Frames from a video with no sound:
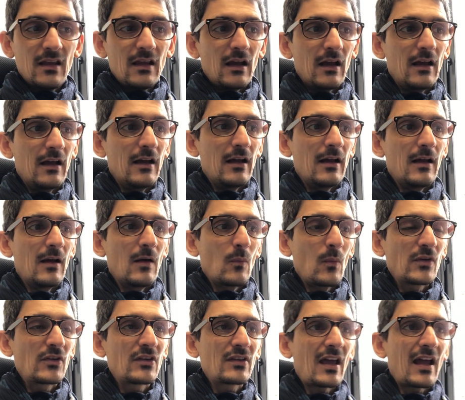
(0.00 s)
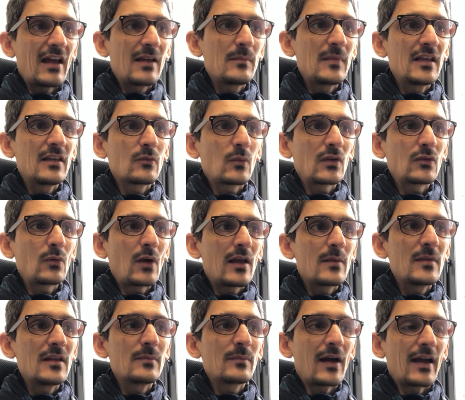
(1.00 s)
What do I
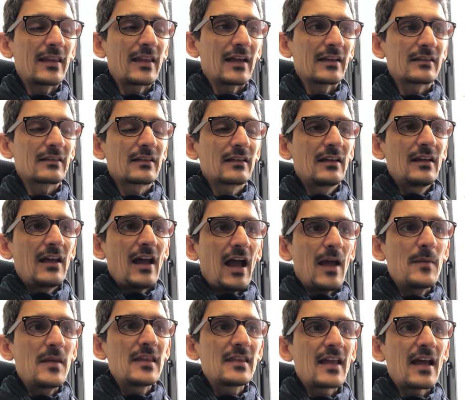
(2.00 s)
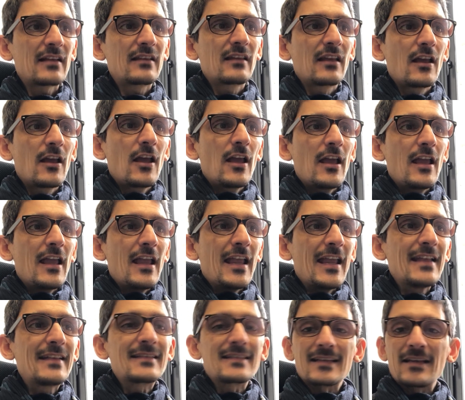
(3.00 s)
mean by that? I mean that
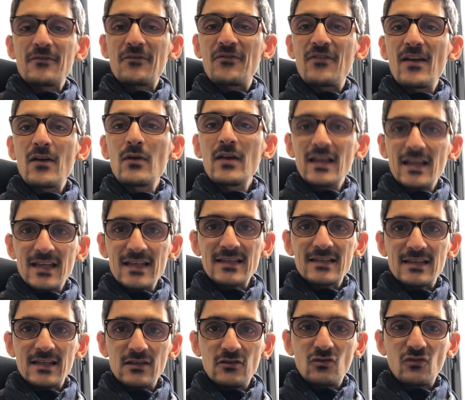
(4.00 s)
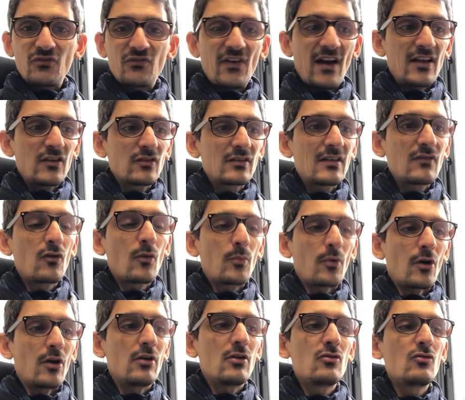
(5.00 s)
it's very easy to find a
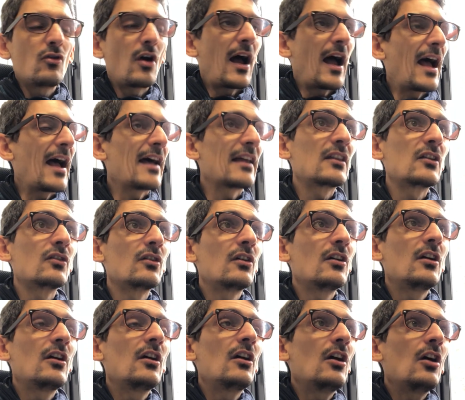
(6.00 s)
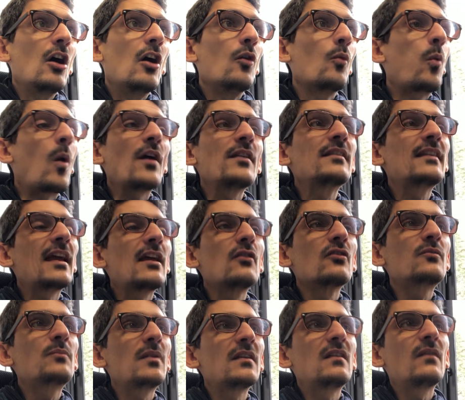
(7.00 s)
developer who had one day a
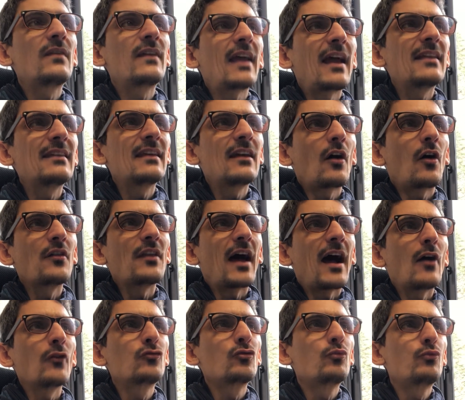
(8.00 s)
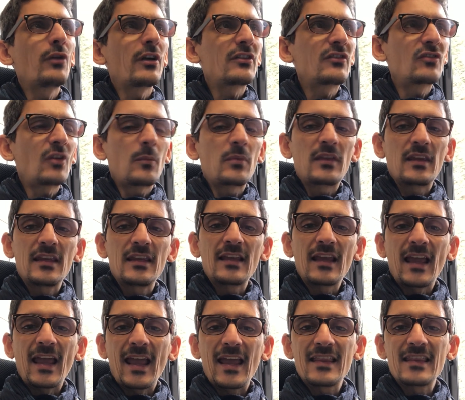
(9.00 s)
specific idea on how to build
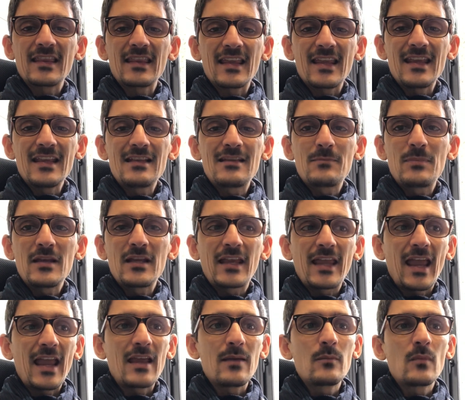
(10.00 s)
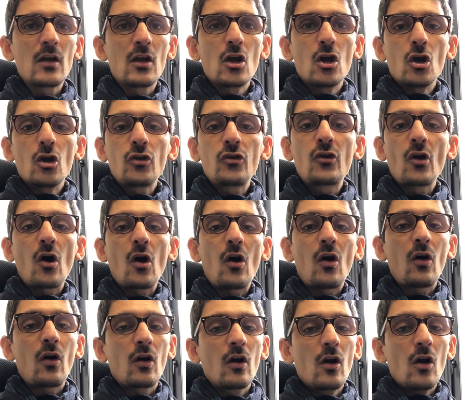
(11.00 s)
something, and it became
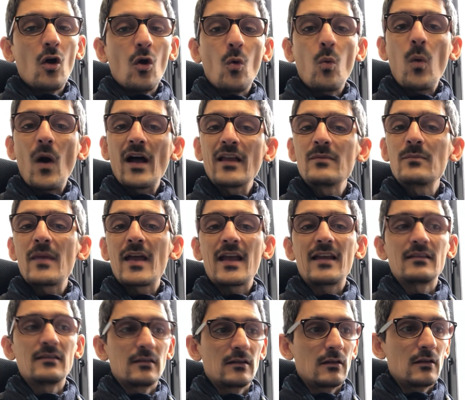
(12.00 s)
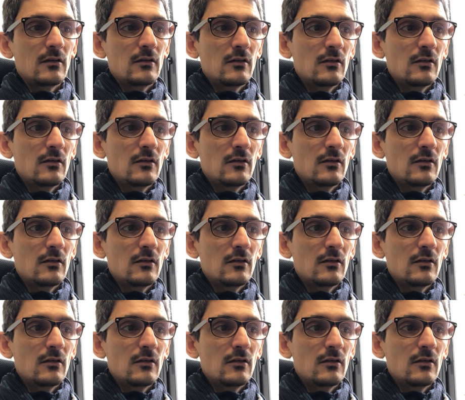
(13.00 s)
your one-man